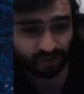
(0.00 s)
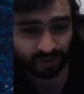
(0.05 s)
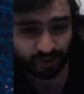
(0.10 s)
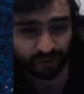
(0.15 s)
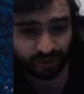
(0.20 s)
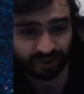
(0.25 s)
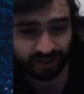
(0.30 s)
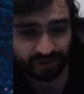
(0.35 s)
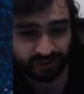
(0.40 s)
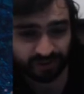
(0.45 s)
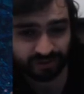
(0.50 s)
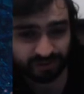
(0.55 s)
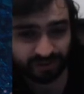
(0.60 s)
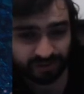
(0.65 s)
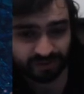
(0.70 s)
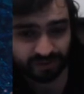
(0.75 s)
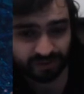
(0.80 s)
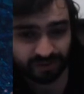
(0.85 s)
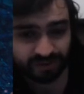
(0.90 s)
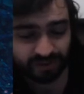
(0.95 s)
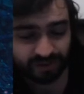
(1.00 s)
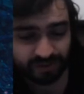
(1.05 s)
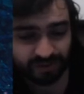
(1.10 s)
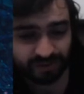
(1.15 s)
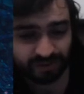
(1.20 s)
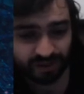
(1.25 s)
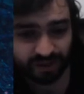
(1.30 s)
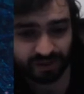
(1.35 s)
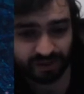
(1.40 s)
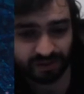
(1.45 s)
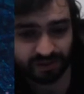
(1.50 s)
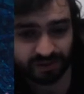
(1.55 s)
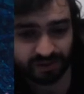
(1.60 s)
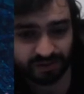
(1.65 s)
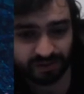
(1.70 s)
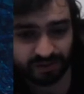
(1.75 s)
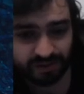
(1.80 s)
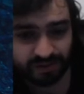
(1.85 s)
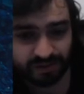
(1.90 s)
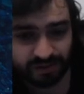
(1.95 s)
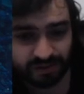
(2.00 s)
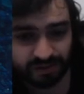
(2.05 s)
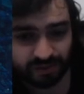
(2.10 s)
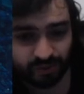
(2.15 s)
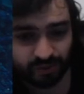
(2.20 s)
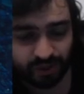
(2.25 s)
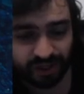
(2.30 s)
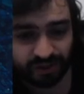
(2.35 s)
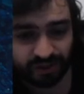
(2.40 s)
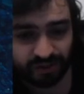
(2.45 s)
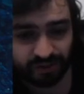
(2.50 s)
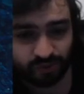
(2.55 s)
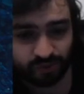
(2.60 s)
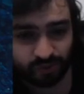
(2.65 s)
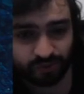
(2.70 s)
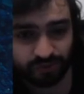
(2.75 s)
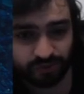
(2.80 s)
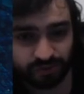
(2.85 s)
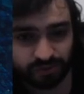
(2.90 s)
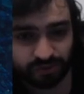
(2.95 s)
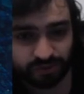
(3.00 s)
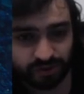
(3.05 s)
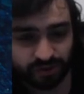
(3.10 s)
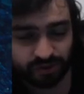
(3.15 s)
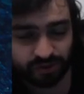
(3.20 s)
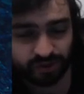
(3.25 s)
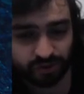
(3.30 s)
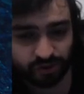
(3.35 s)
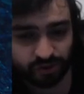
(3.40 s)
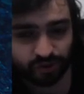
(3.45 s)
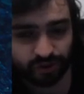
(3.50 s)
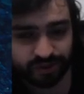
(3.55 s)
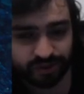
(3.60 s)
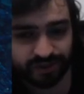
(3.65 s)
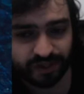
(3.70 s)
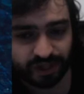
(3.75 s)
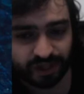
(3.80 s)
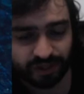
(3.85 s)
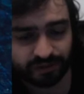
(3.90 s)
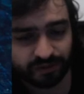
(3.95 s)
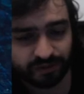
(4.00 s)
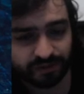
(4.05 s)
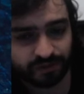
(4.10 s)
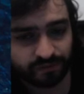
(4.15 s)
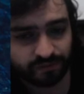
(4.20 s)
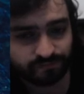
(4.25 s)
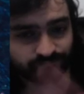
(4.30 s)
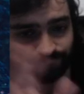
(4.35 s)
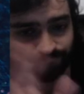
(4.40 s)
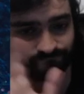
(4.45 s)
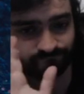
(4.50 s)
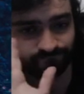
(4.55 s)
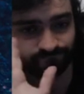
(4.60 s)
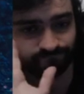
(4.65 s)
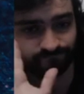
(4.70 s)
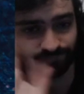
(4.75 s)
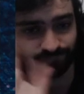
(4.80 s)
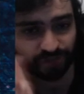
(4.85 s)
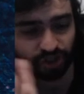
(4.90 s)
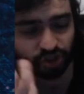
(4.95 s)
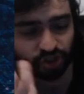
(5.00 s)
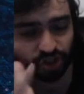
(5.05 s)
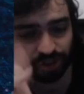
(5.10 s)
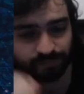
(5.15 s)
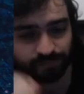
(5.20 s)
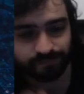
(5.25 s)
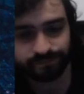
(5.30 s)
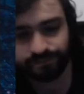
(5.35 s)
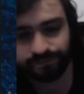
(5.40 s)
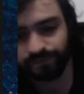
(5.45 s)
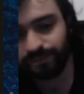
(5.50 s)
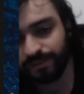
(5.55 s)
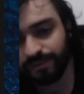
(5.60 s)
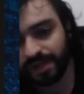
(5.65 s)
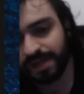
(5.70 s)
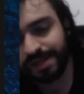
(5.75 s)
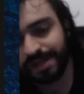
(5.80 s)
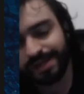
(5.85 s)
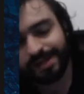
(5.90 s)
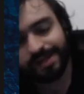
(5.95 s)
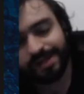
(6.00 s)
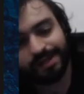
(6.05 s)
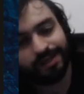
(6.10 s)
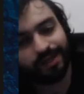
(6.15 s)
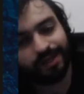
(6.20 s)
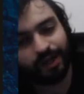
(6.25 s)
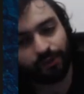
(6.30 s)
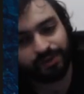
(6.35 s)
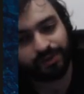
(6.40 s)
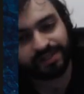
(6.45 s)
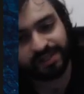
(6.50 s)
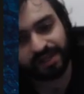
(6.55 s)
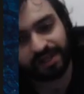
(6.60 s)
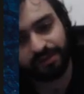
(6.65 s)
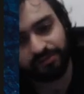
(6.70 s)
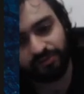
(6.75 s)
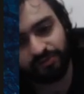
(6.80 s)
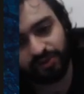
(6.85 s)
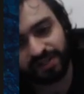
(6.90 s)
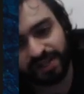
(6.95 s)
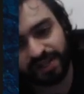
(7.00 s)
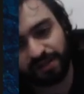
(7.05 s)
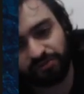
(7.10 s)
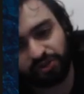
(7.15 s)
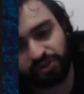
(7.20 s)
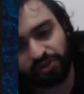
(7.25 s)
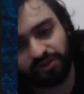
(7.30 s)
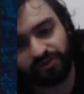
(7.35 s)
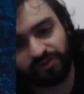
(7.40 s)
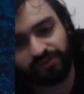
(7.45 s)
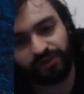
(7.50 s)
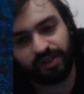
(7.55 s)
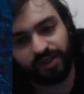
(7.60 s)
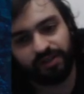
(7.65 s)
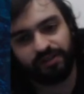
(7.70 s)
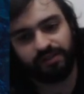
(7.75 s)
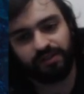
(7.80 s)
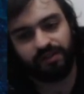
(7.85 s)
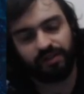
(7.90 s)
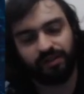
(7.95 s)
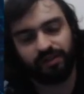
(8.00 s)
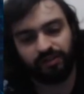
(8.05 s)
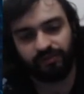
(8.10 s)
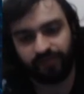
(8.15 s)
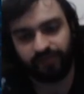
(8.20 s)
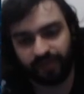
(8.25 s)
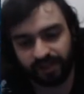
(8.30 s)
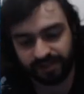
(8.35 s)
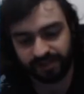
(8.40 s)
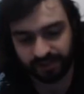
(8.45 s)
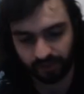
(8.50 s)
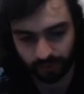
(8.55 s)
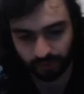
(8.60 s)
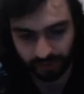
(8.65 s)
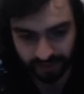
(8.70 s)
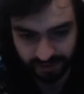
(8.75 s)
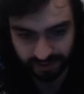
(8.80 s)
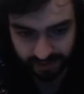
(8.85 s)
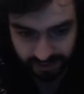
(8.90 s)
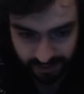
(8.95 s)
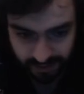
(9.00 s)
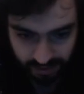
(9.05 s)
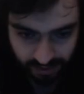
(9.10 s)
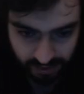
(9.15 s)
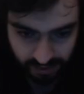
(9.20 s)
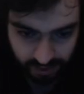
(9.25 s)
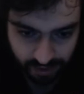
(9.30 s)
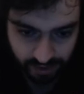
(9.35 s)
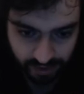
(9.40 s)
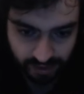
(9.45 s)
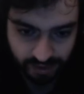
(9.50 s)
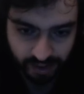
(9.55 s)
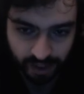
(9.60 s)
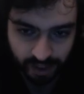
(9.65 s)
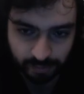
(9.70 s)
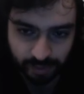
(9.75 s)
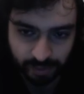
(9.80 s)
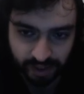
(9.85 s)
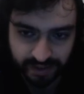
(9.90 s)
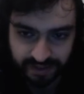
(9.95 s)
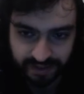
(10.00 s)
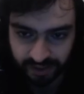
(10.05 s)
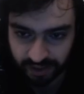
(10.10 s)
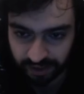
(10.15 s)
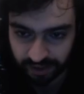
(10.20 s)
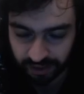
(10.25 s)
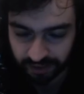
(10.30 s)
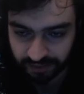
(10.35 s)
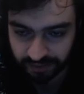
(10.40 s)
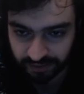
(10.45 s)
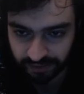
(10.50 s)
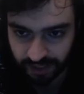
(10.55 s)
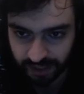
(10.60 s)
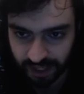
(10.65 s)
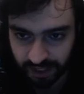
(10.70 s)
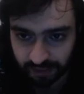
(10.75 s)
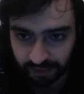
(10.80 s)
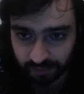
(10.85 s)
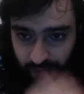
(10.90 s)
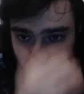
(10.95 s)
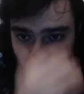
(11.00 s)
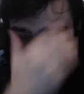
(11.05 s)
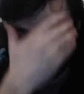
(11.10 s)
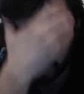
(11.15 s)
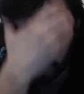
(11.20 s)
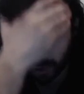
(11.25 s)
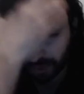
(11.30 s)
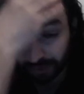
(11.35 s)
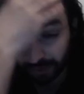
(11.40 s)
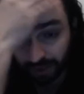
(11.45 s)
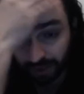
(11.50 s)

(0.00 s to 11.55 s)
here. Takes. King d2. Rook c8. GG. Yeah, Wissam should find the fix to this hyper-accelerated dragon, because both